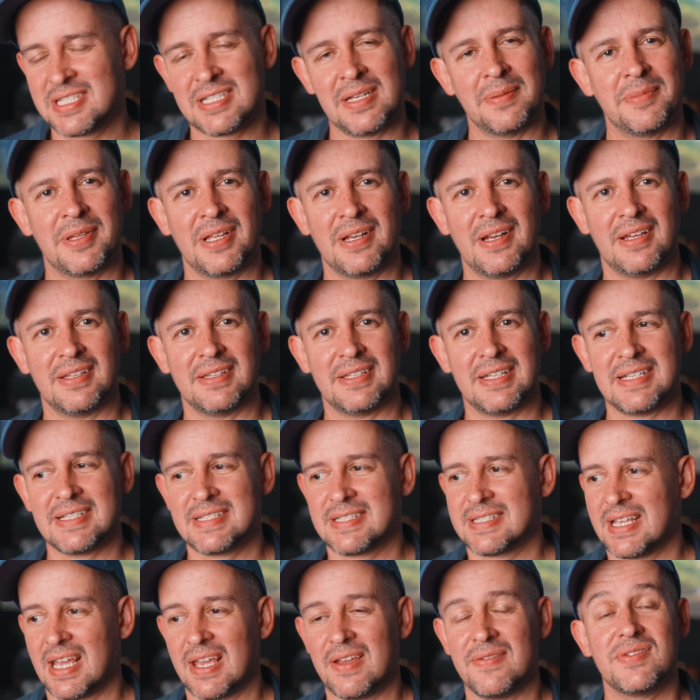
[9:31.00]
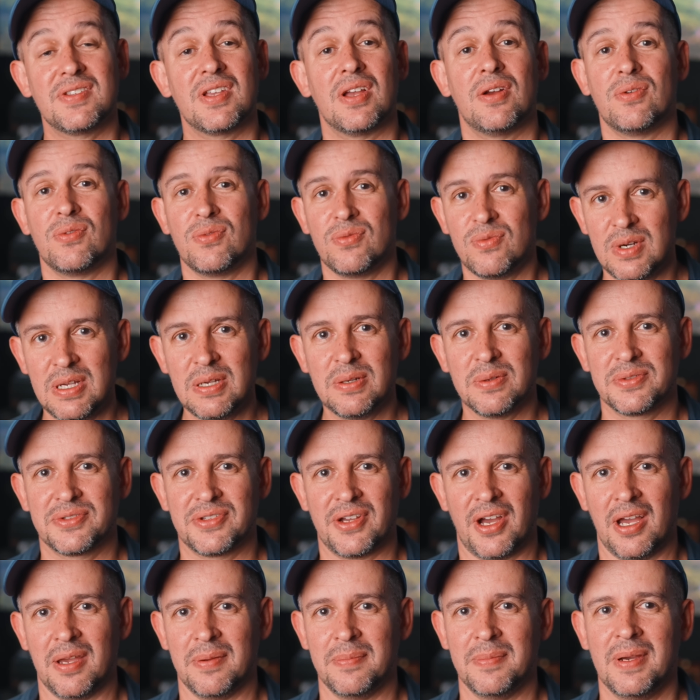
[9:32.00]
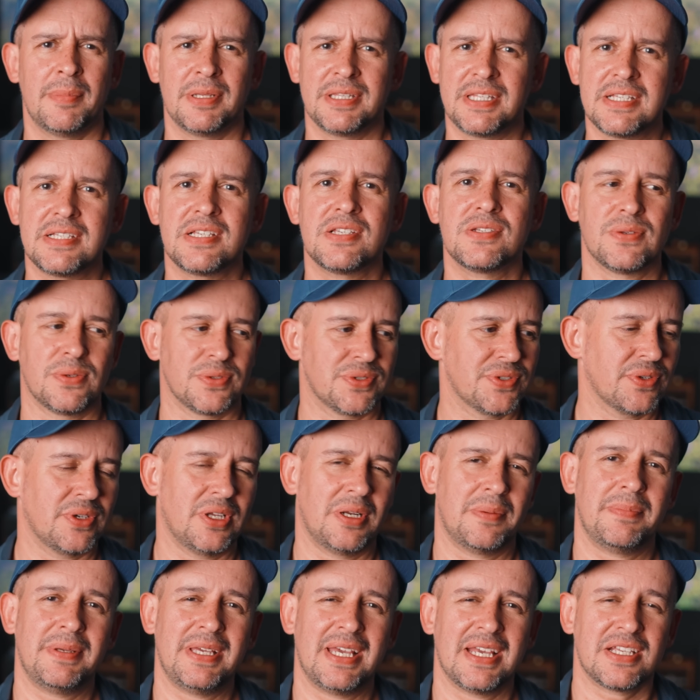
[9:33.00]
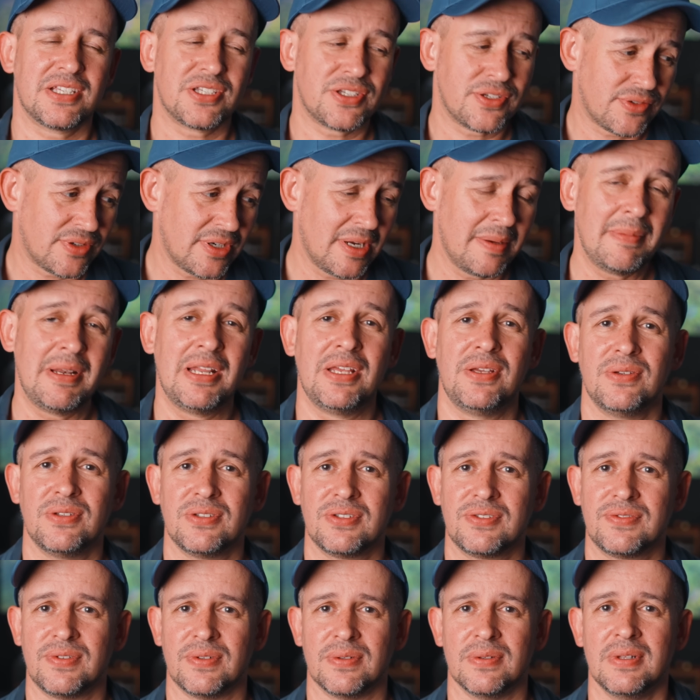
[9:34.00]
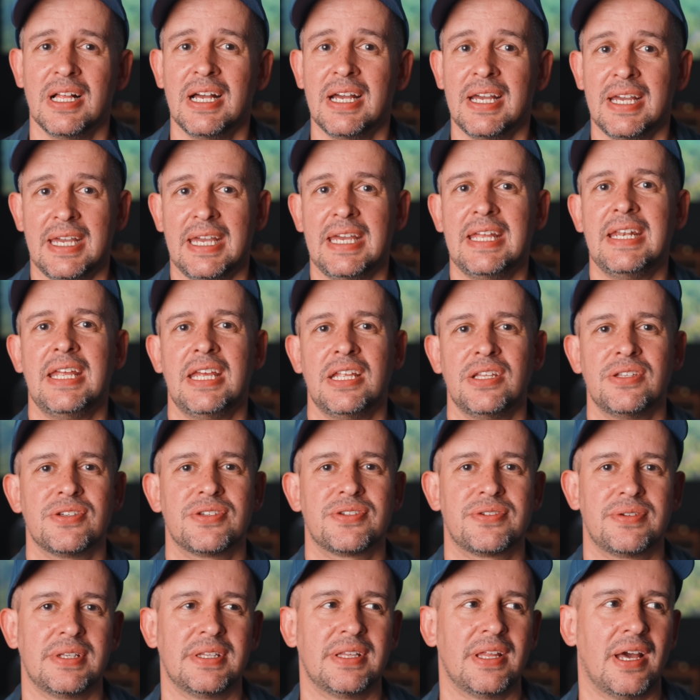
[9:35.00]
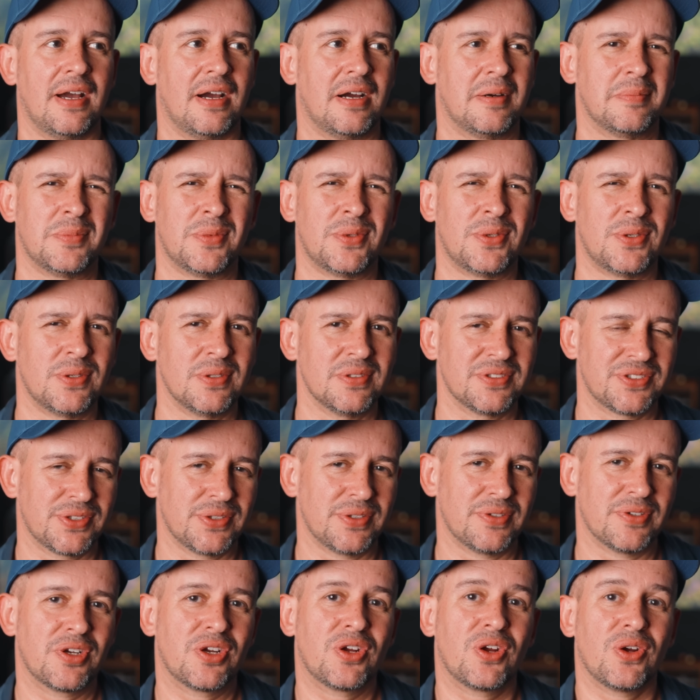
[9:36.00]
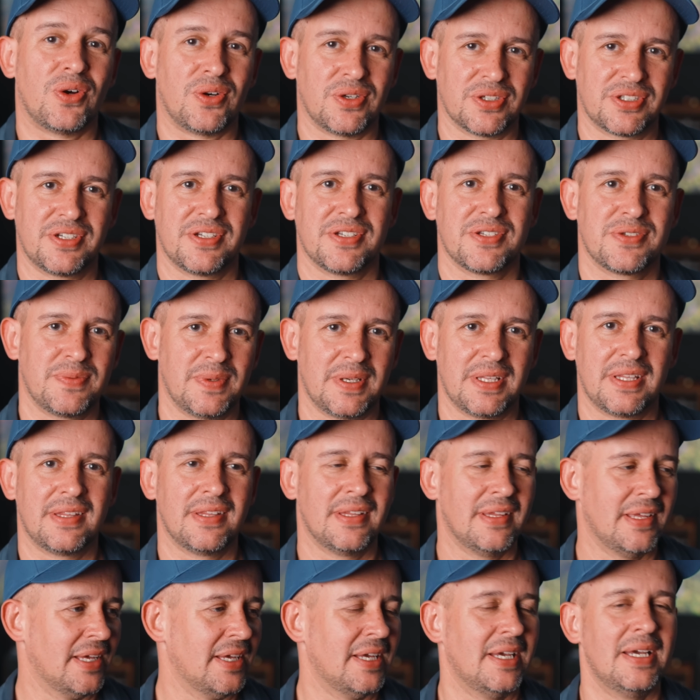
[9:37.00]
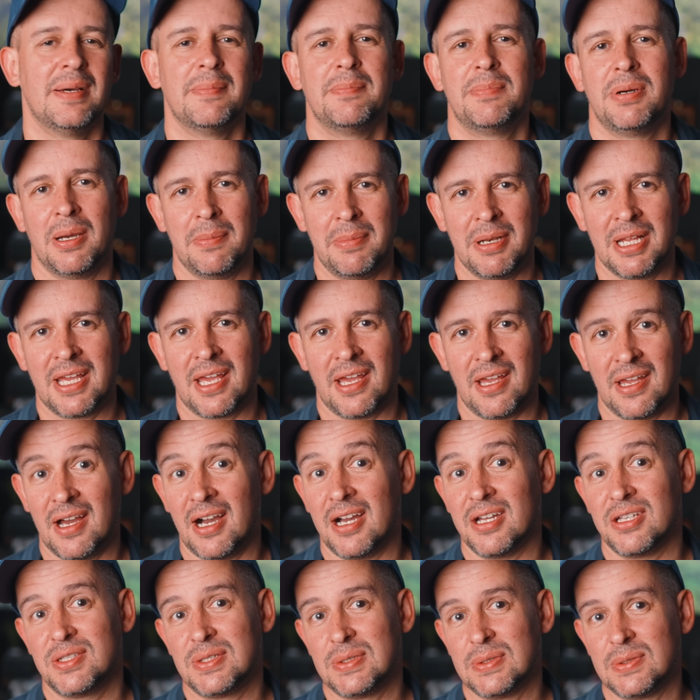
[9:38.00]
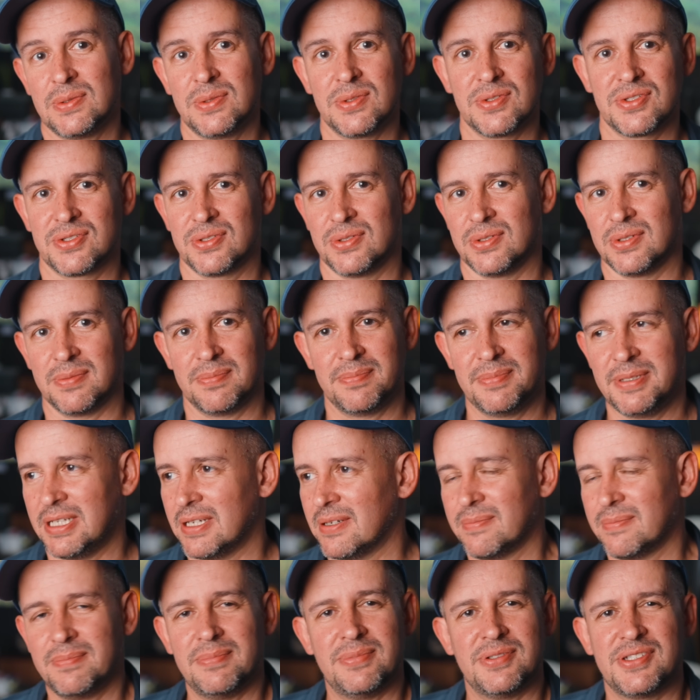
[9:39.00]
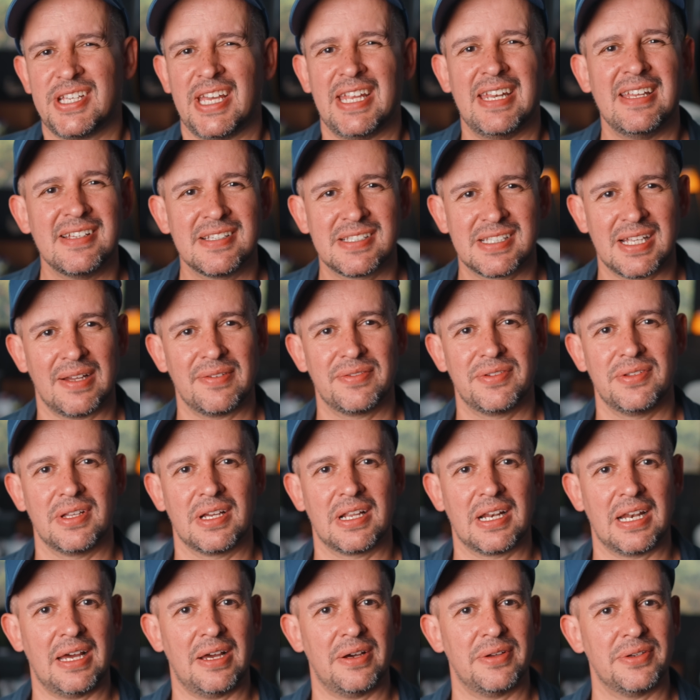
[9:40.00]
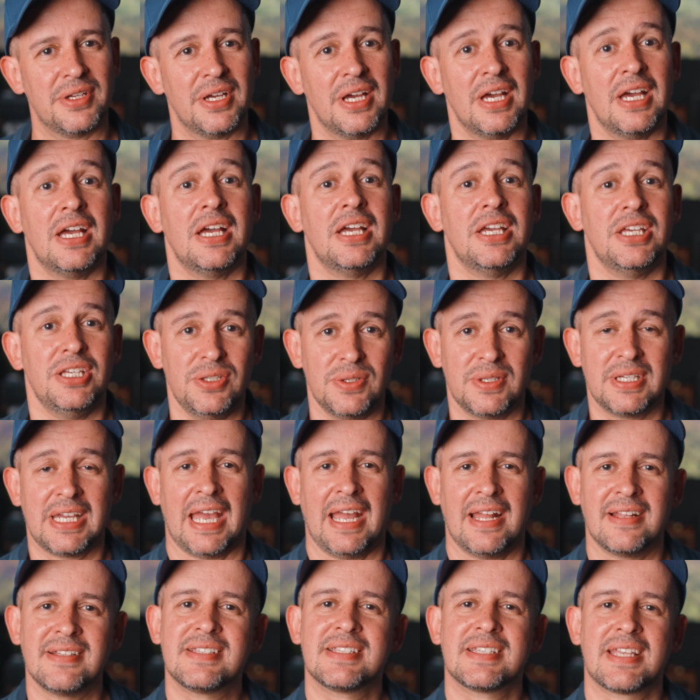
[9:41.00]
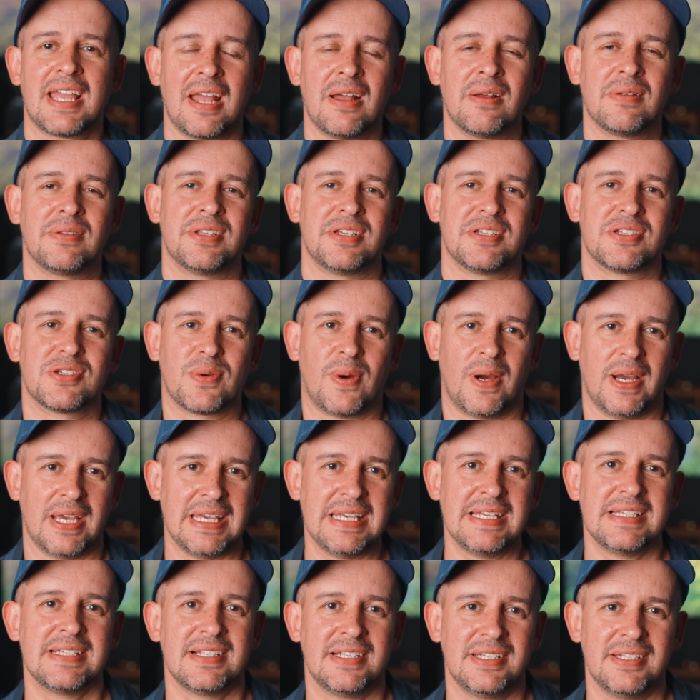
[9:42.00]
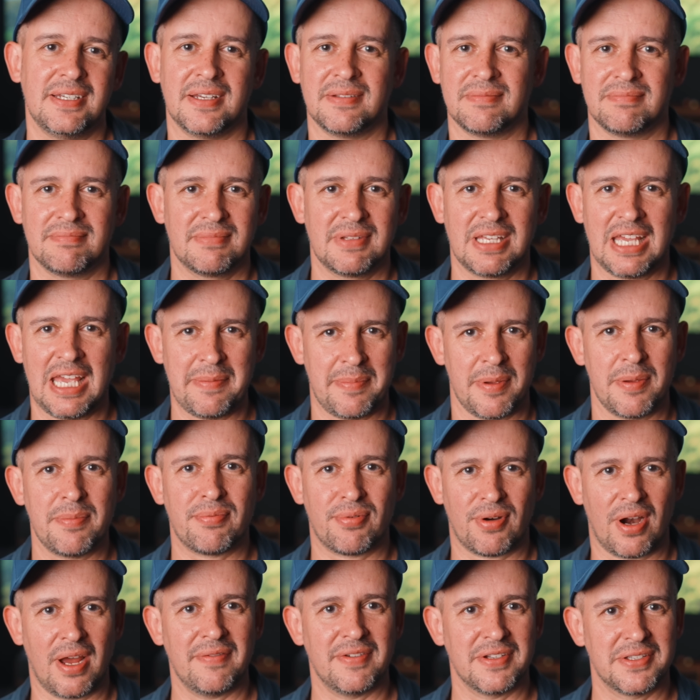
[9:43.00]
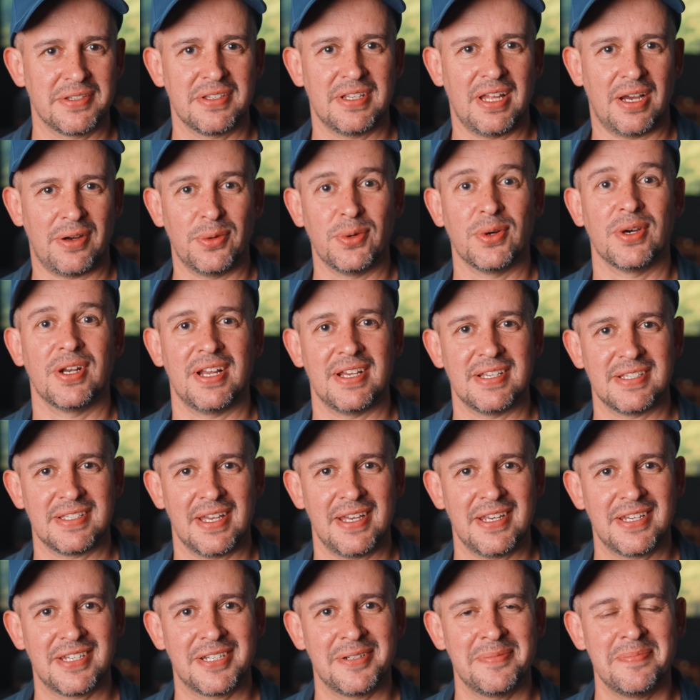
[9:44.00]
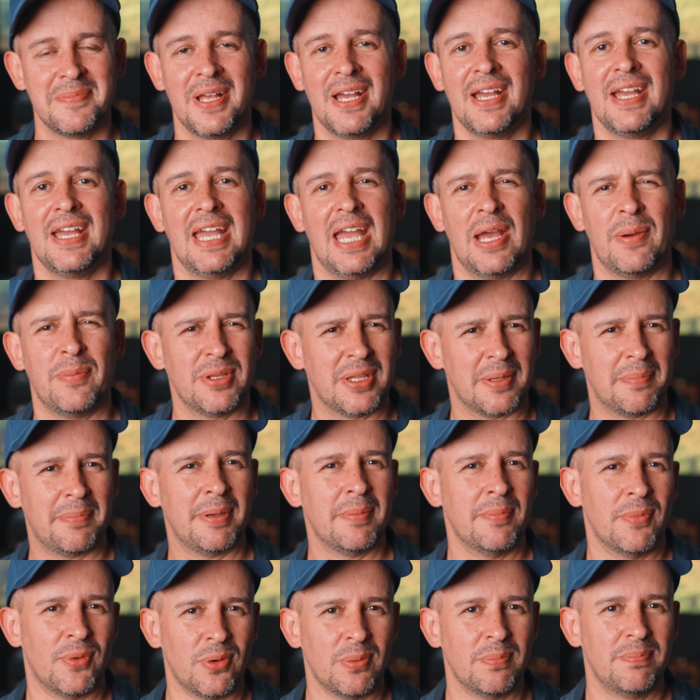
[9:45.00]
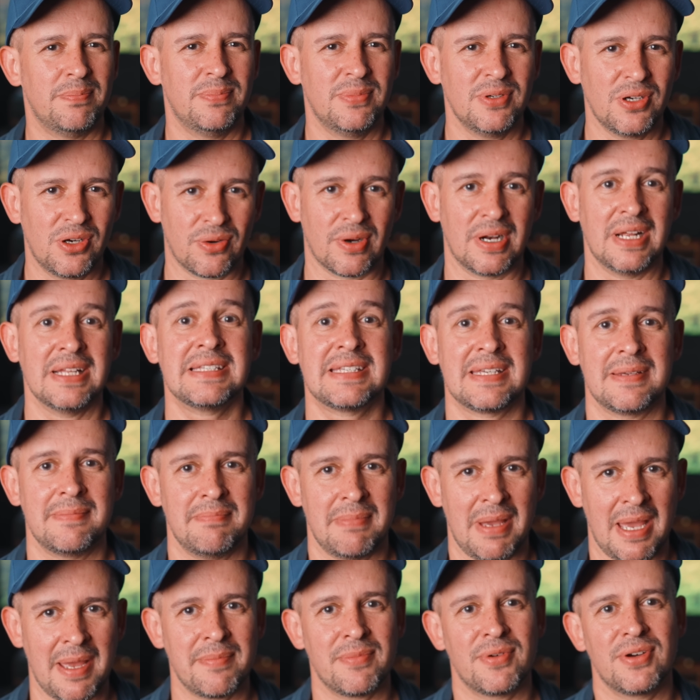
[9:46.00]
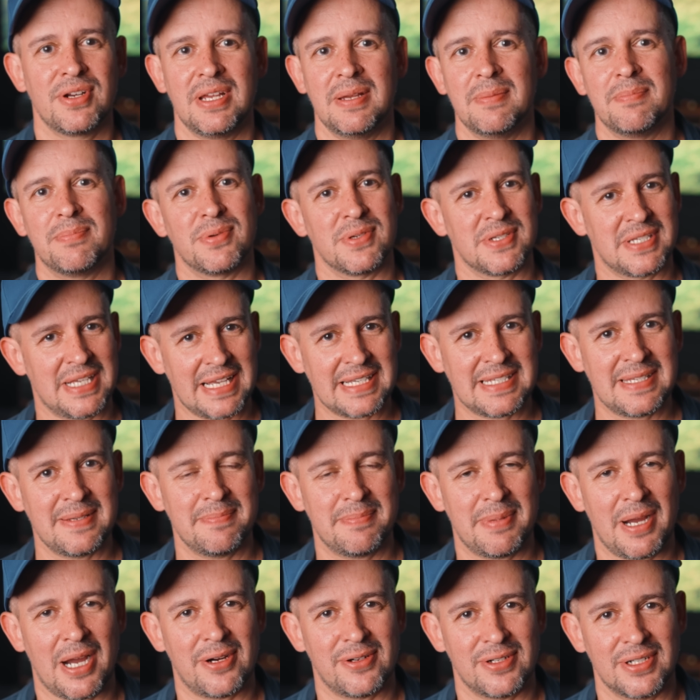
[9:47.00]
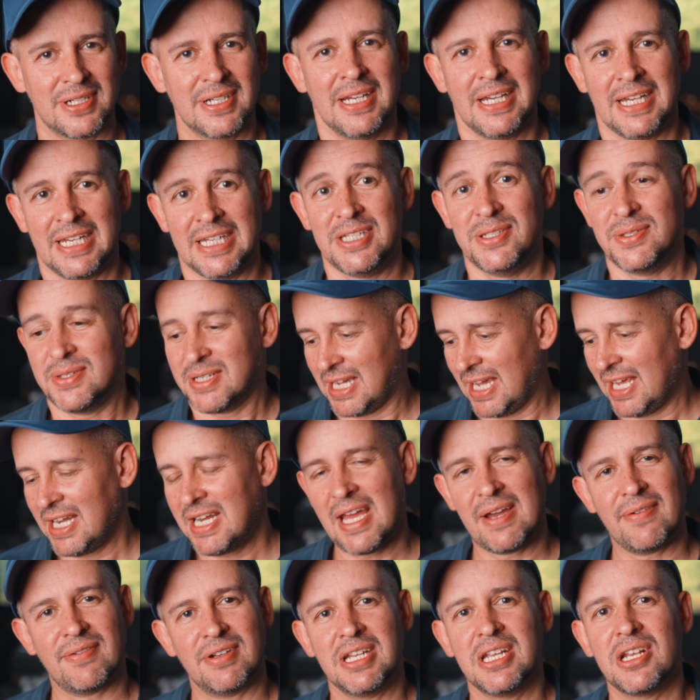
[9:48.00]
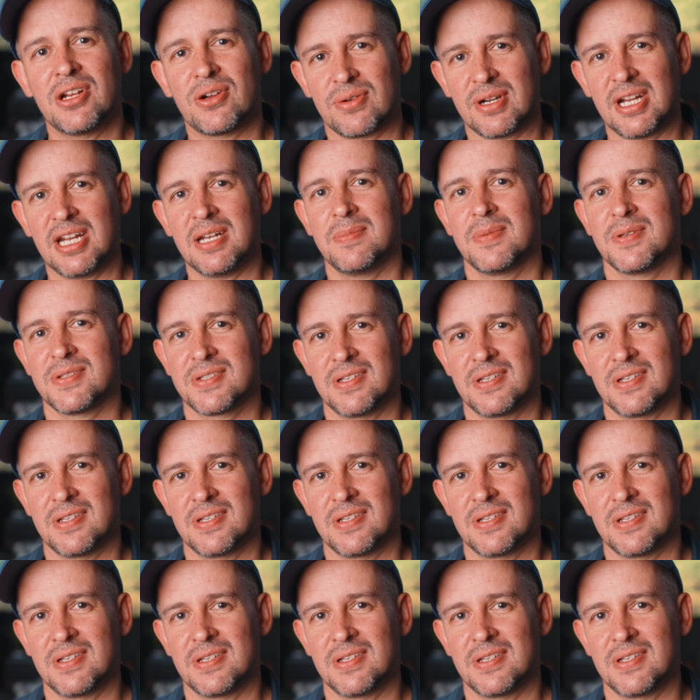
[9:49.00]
something like this saves real time. But this is also going to be extremely useful in industries that are more sort of cautious with public AI tools or sending stuff to the cloud. You can scale this quite easily and keep it private to that organization. And with a bit more grunting memory and processing power, you can have an incredible